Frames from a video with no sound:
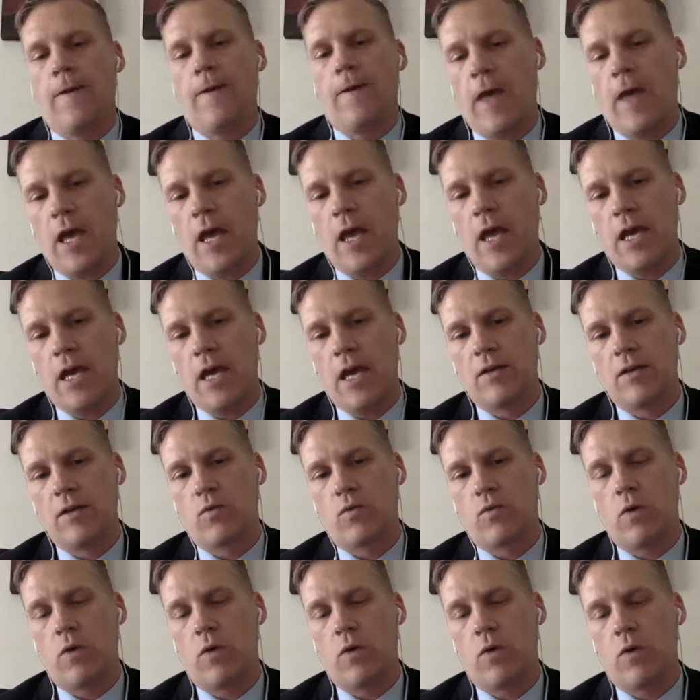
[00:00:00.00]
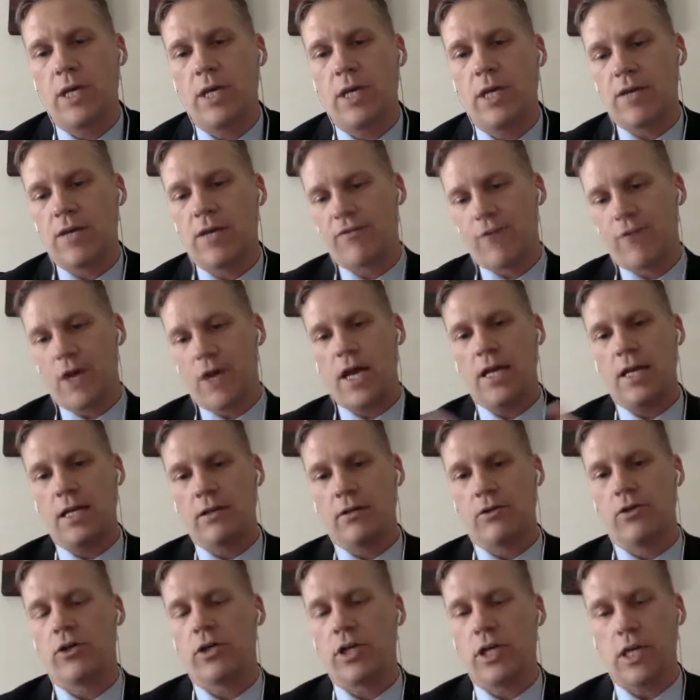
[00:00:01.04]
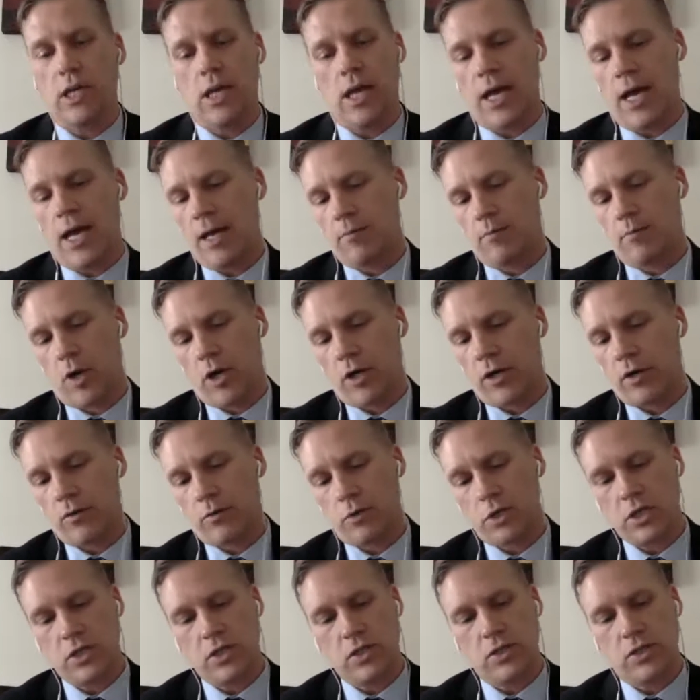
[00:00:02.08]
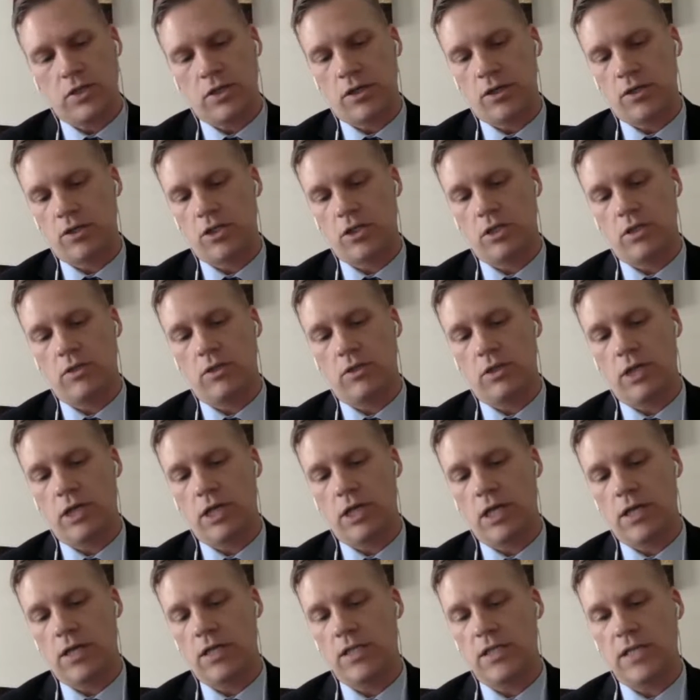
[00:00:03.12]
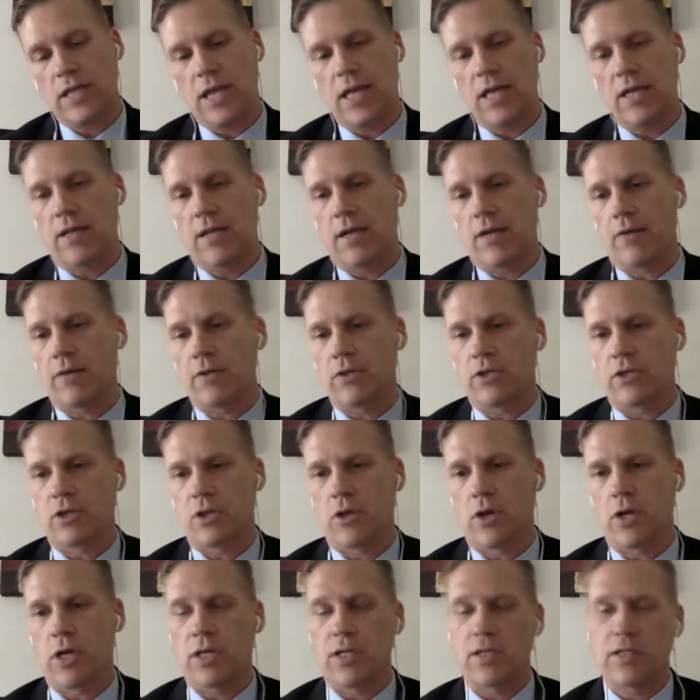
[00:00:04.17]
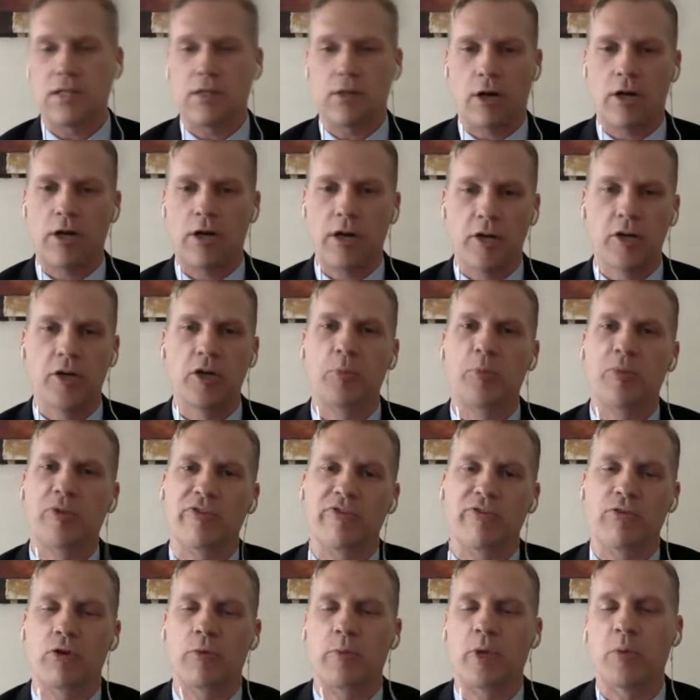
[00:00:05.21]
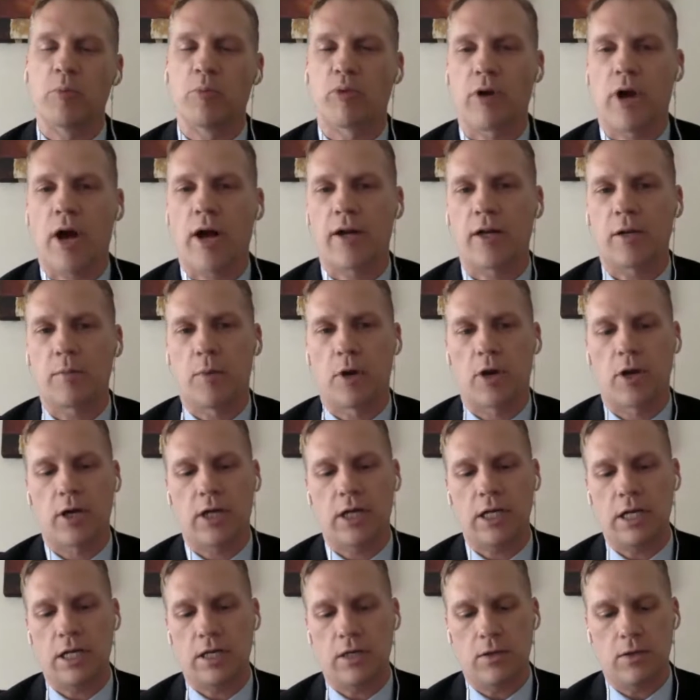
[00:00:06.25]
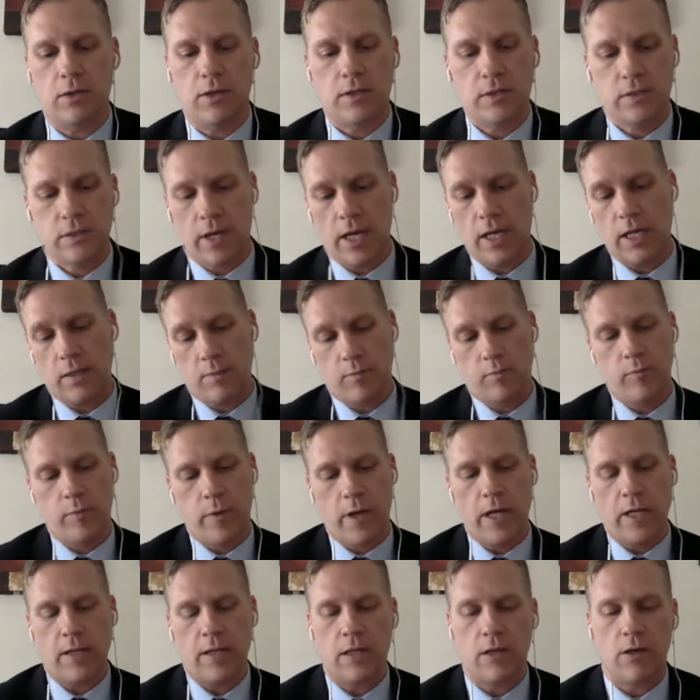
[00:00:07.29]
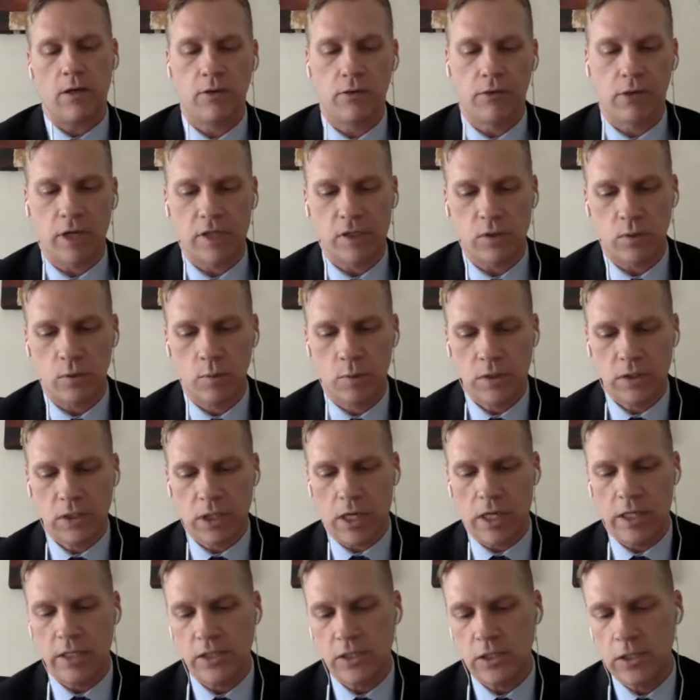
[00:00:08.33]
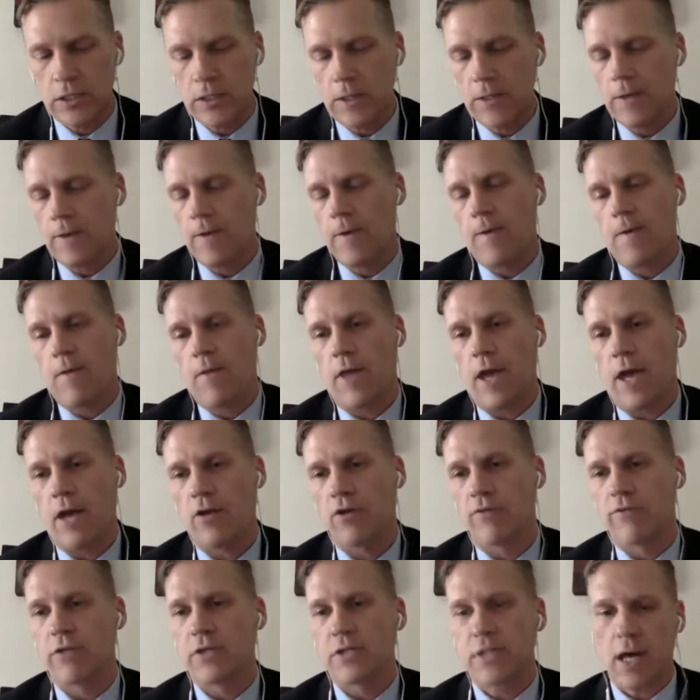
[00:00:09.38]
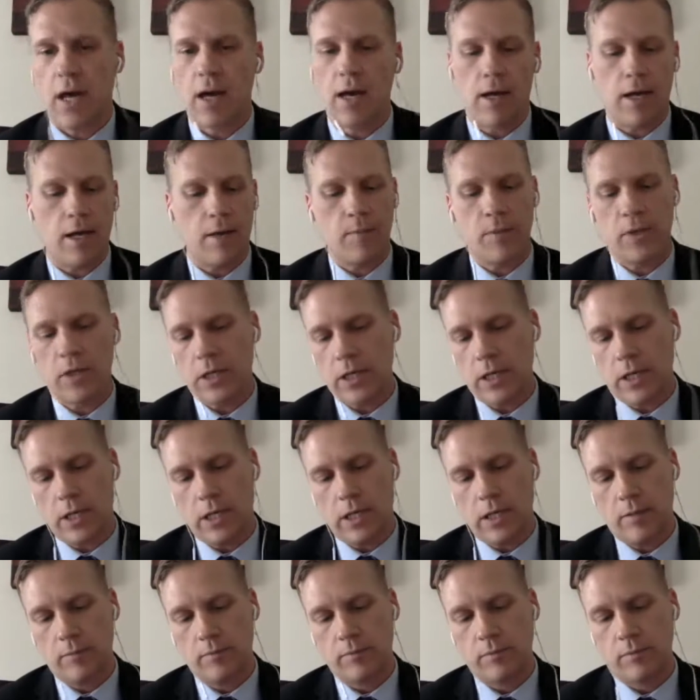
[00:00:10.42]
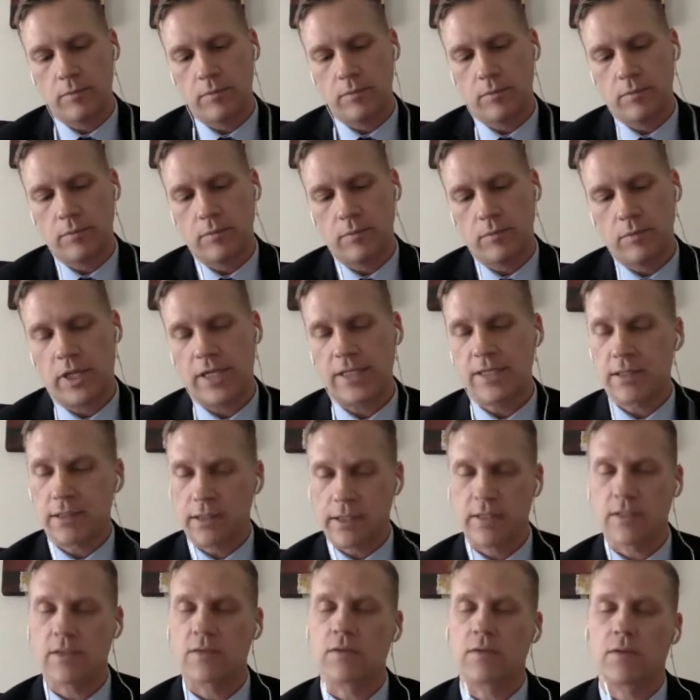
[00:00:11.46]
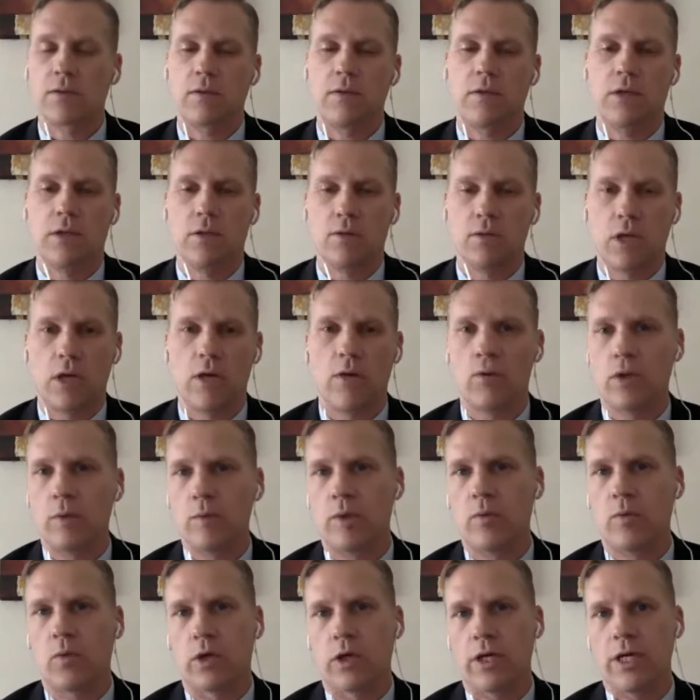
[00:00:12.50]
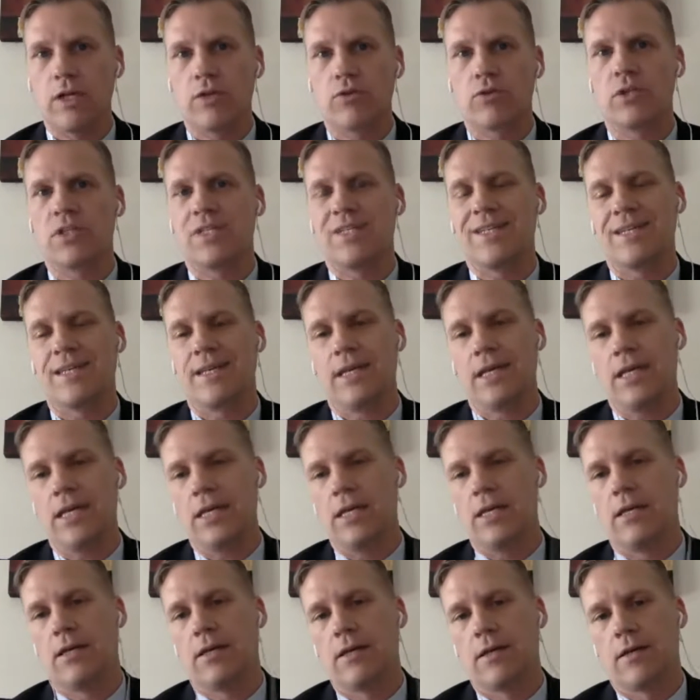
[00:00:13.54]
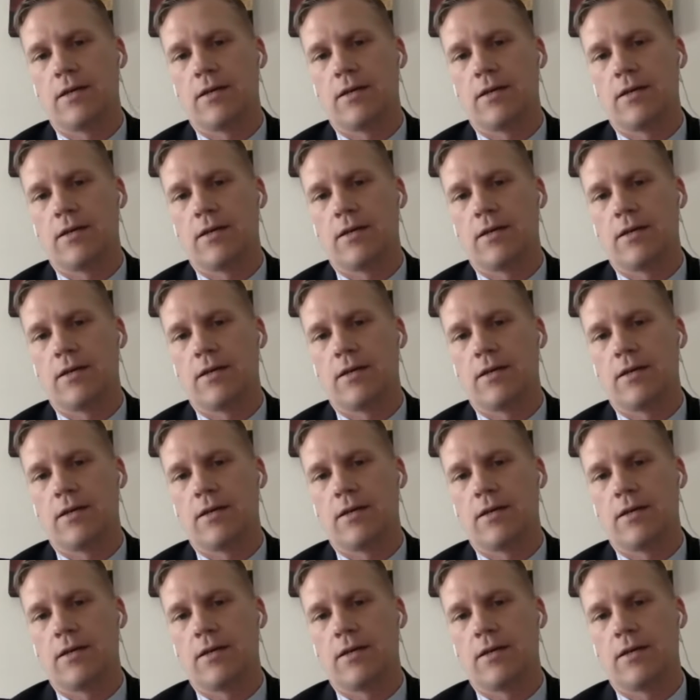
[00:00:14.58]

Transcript: And what we began to find in looking at market research and looking at the data that was showing us in our underperforming product marketing units, like, like the undergraduate women's college, that over time, um, less and less you know, young women were interested in,